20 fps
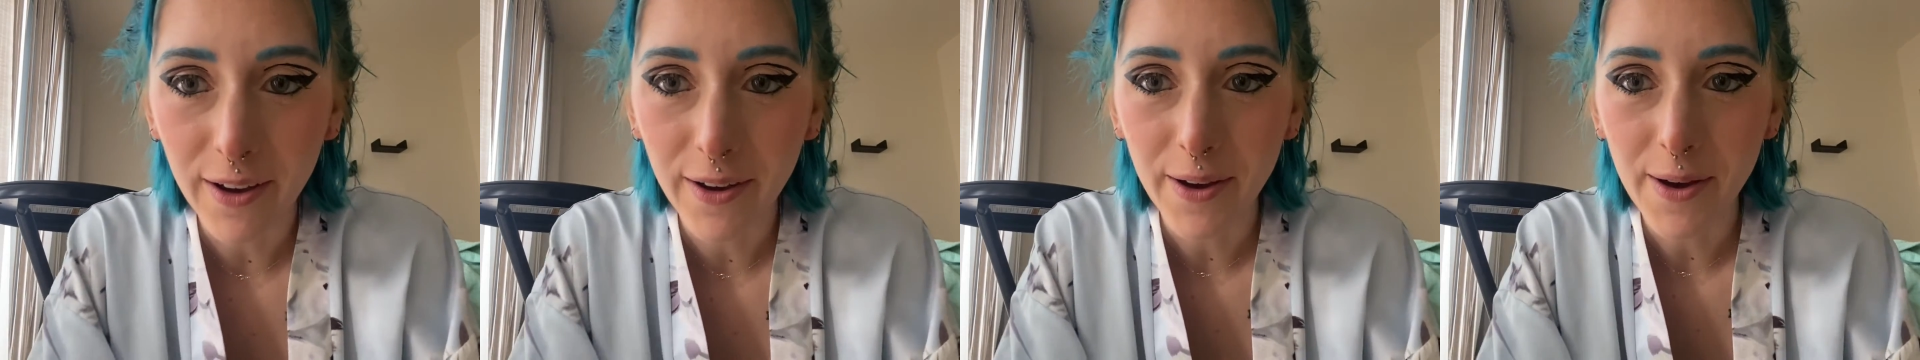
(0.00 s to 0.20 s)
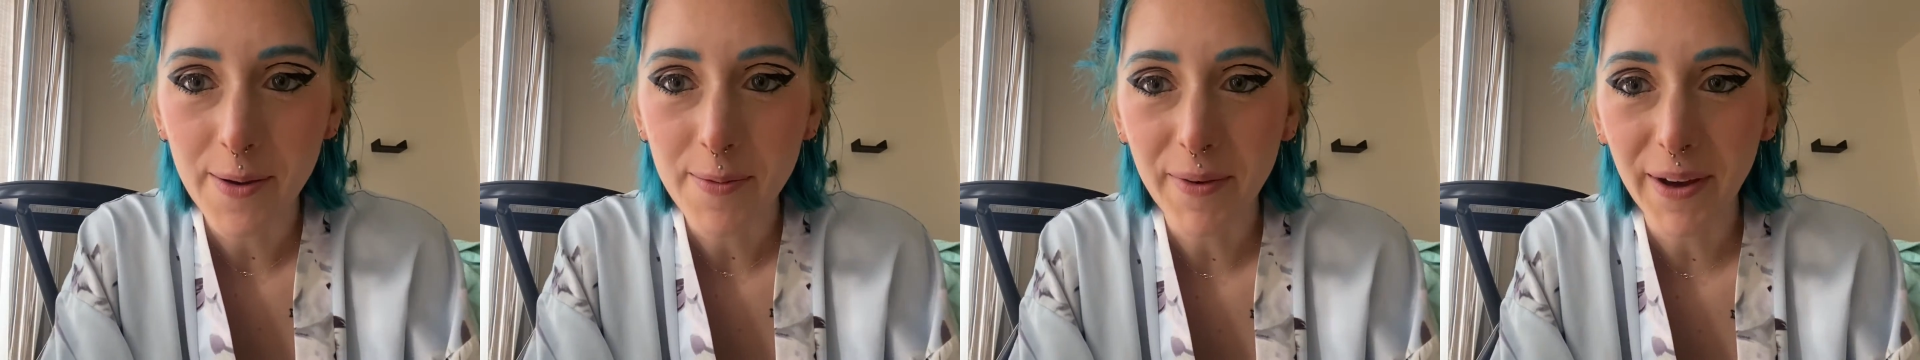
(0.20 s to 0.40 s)

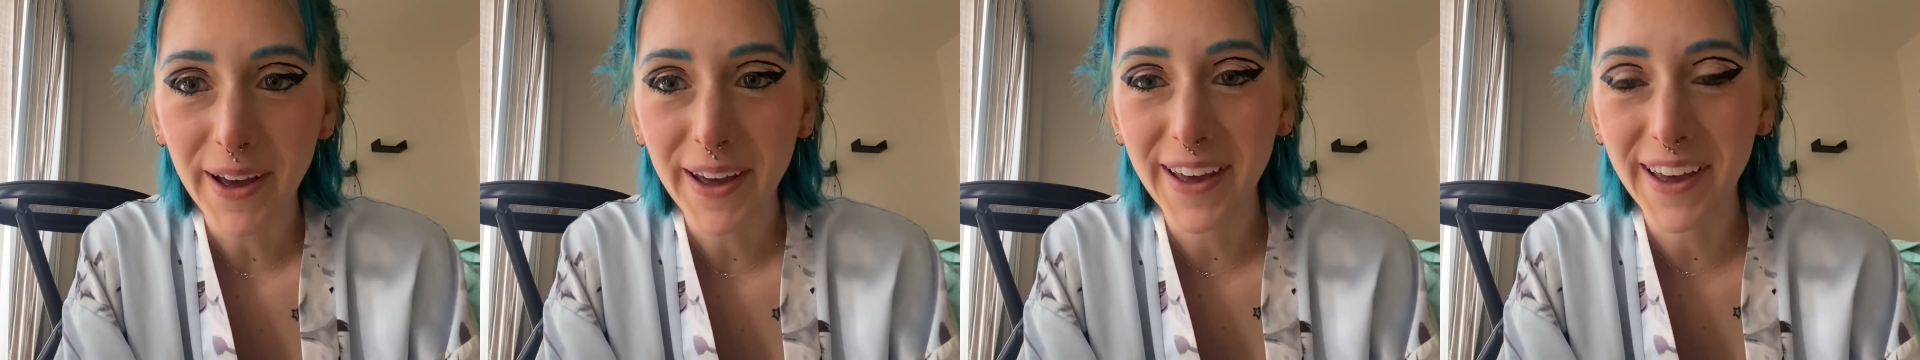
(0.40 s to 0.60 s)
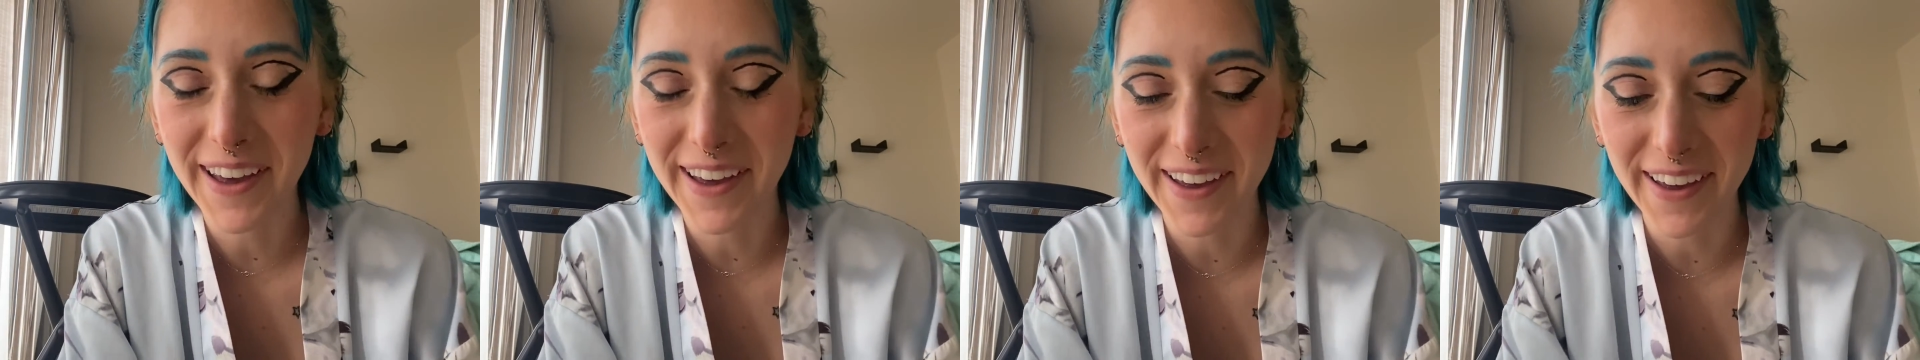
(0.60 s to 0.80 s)
I
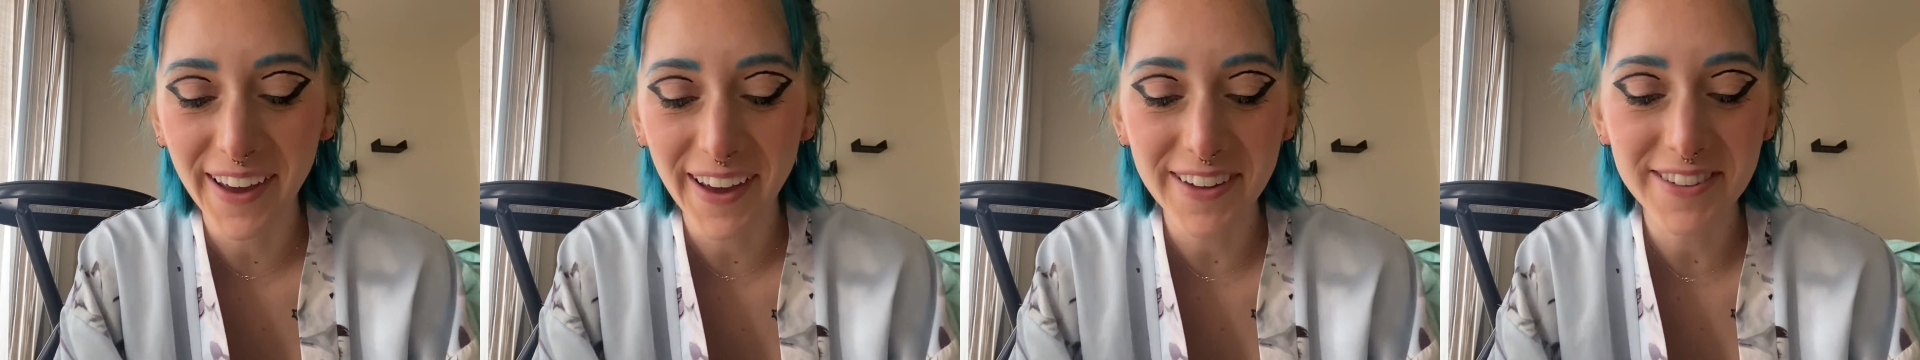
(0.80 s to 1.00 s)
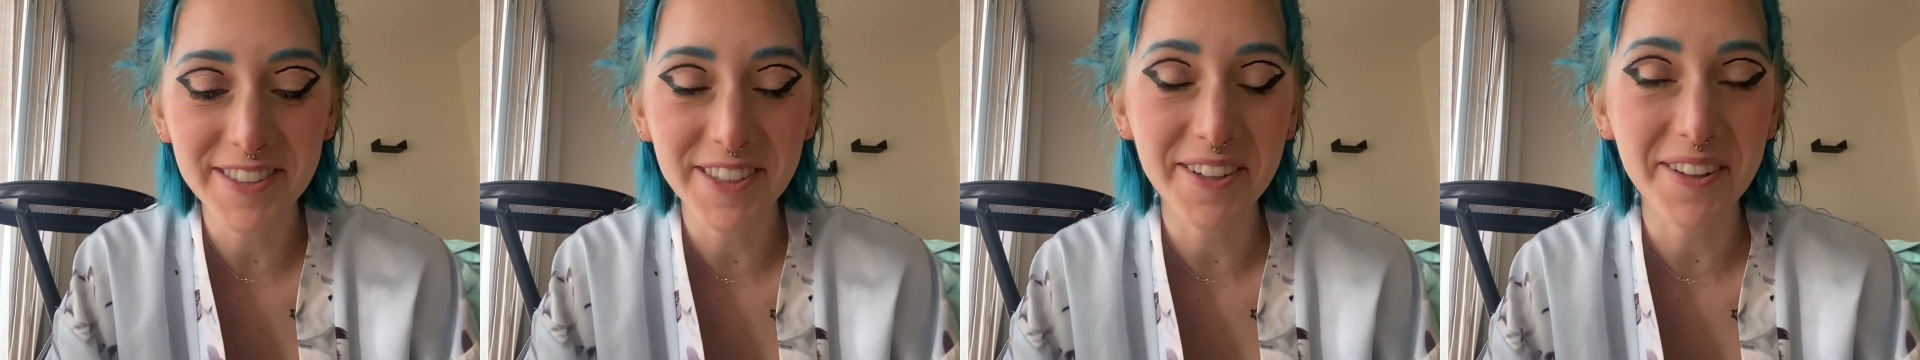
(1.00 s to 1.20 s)

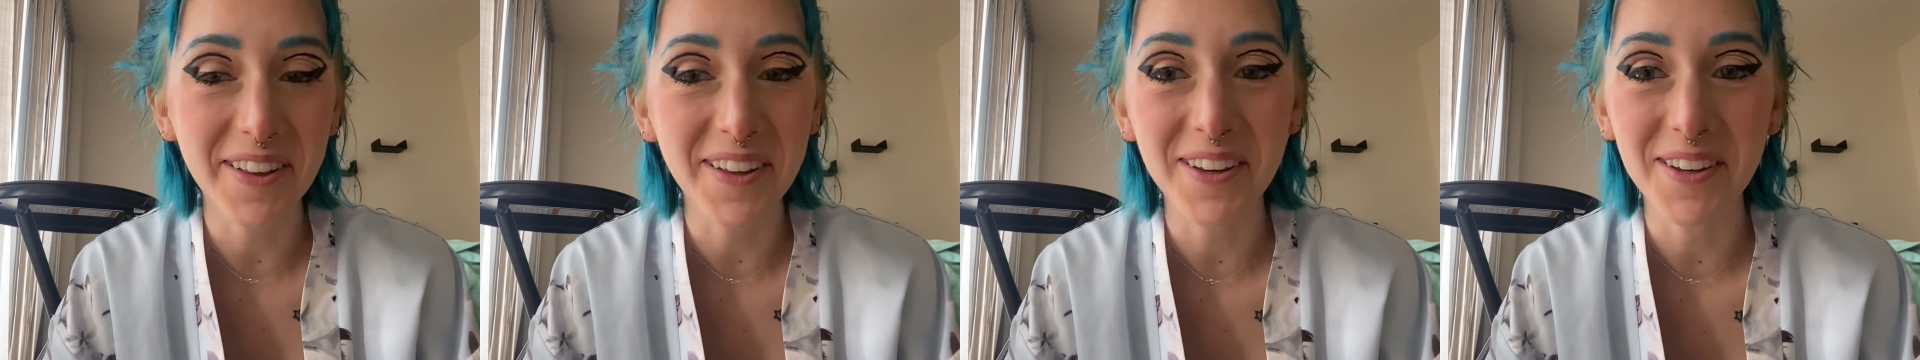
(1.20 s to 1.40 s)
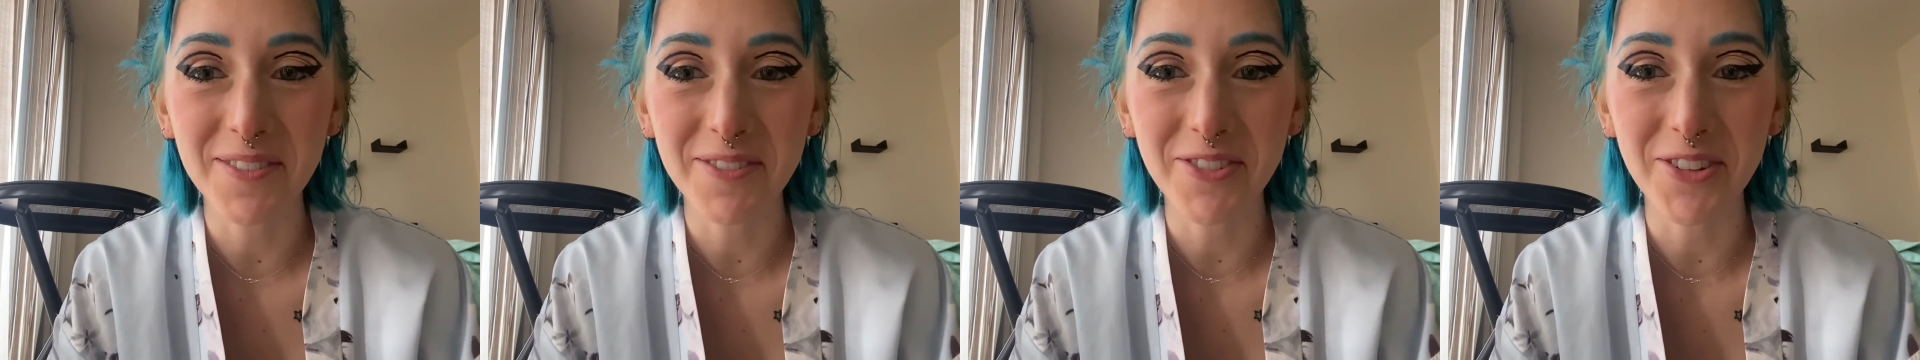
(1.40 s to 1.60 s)
had to
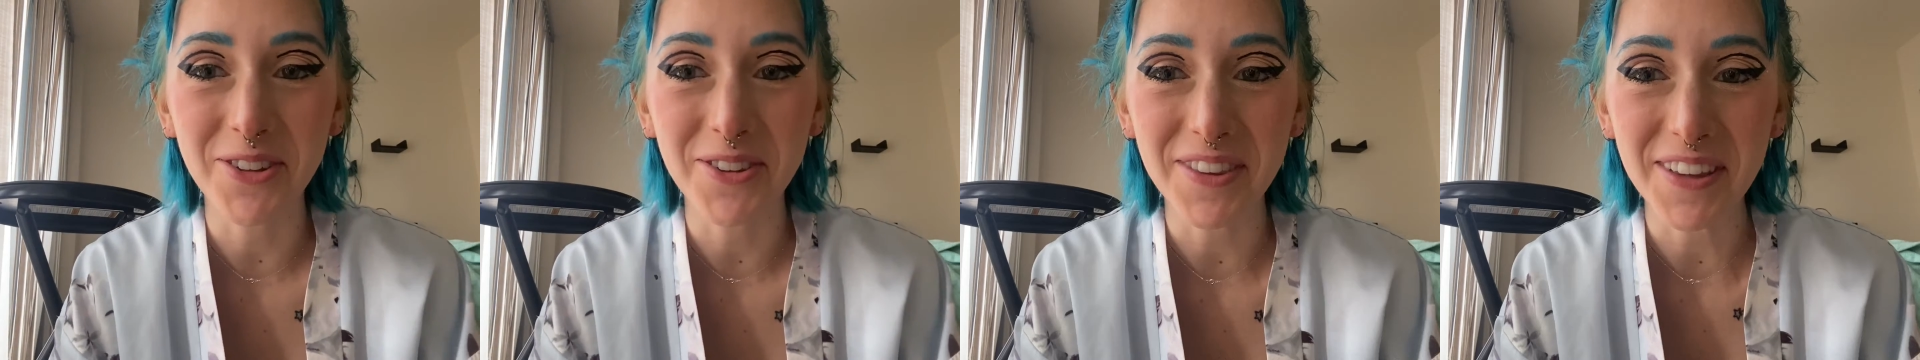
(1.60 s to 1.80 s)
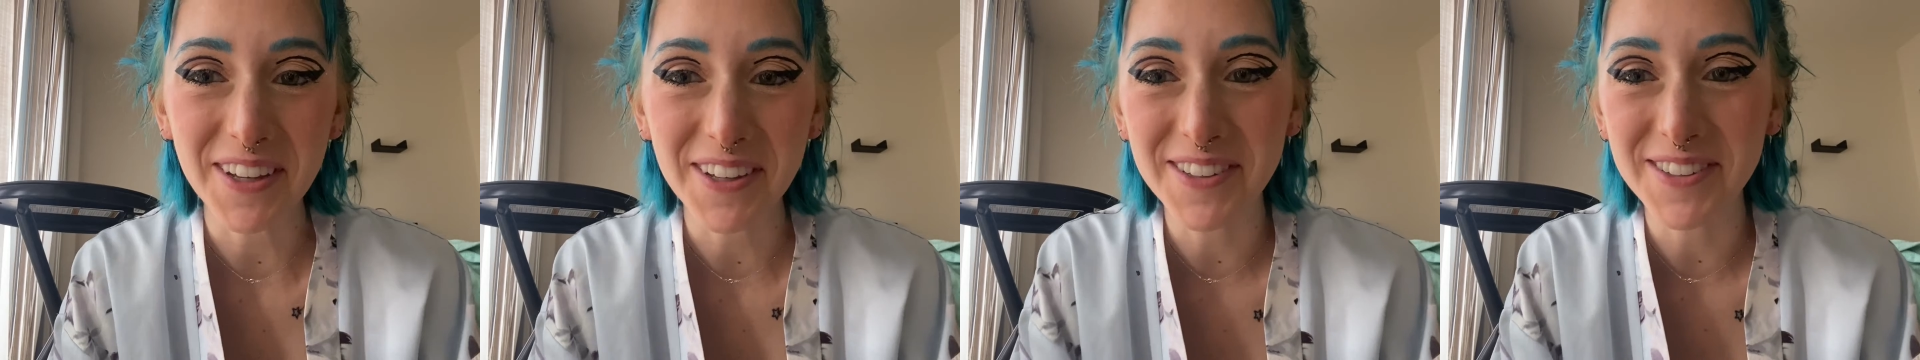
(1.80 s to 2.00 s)
clean a
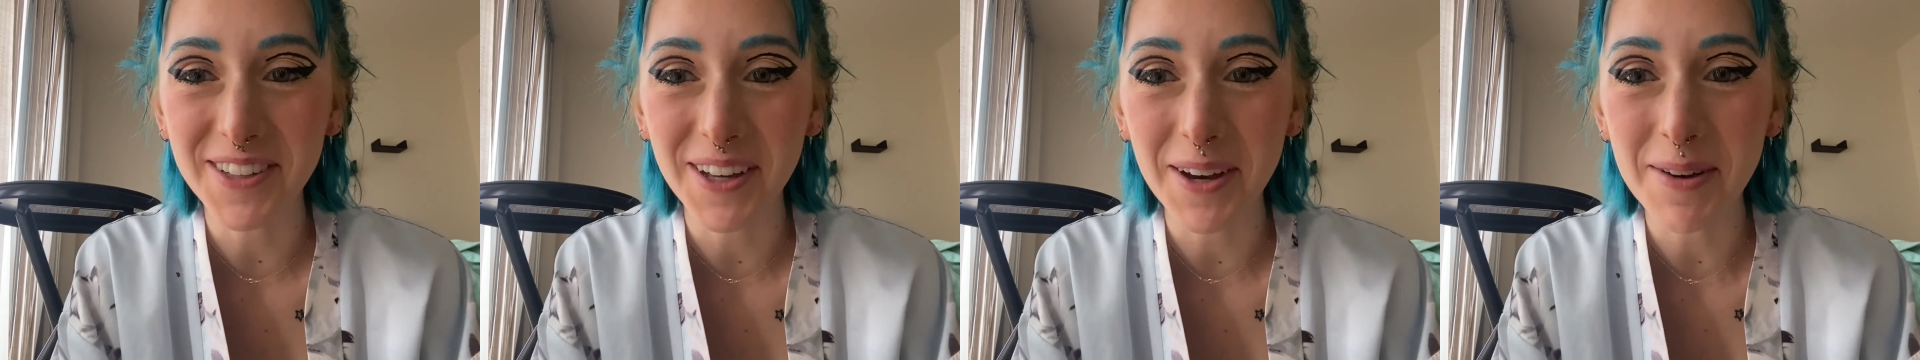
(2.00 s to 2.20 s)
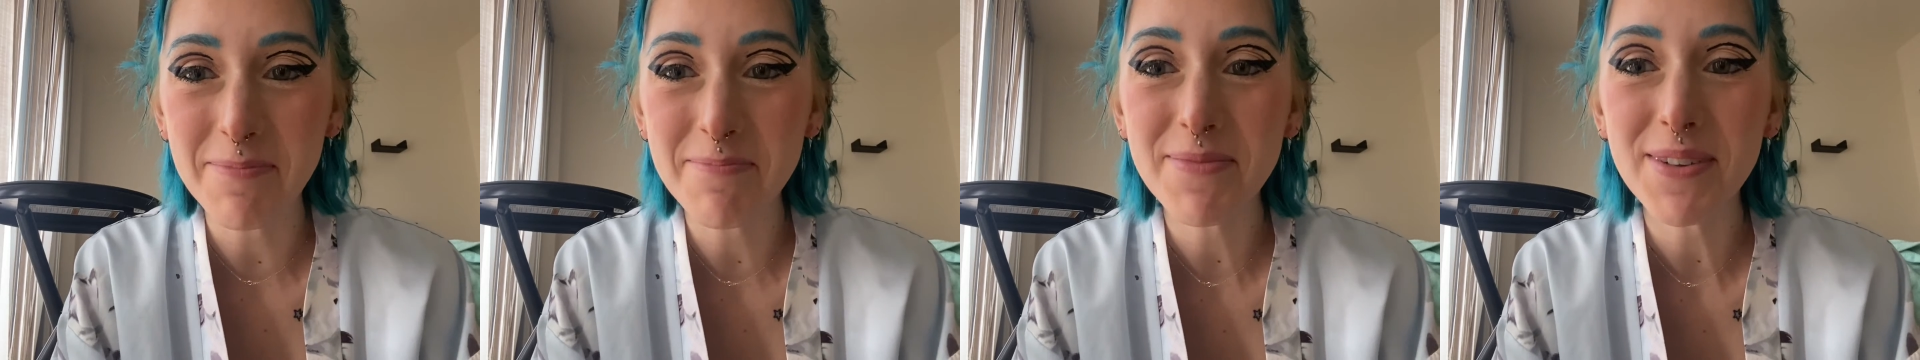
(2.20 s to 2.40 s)
few things
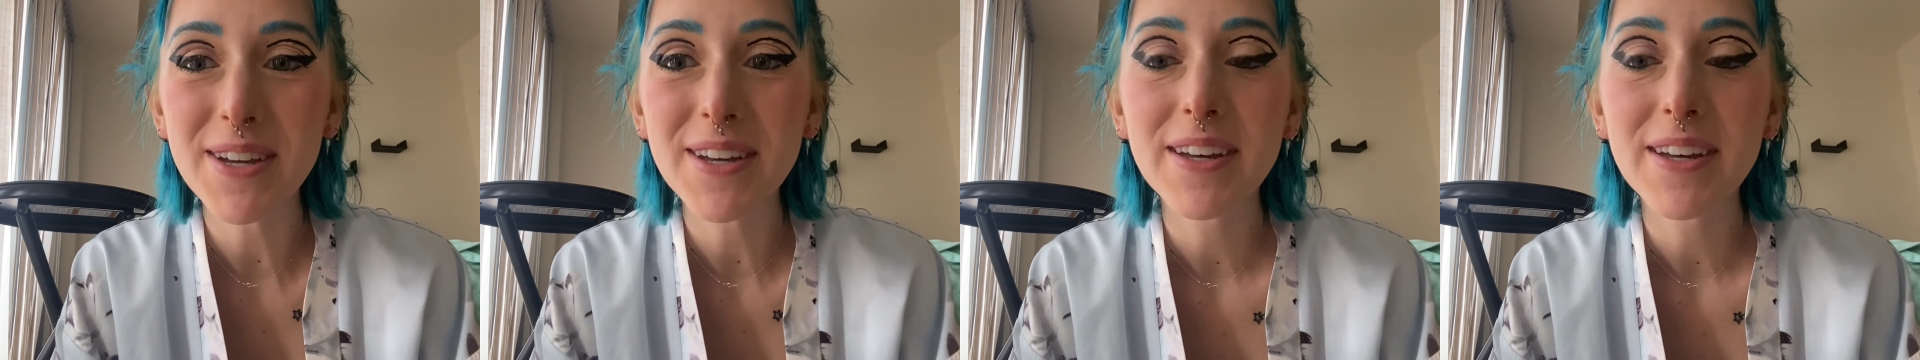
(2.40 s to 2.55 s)
up,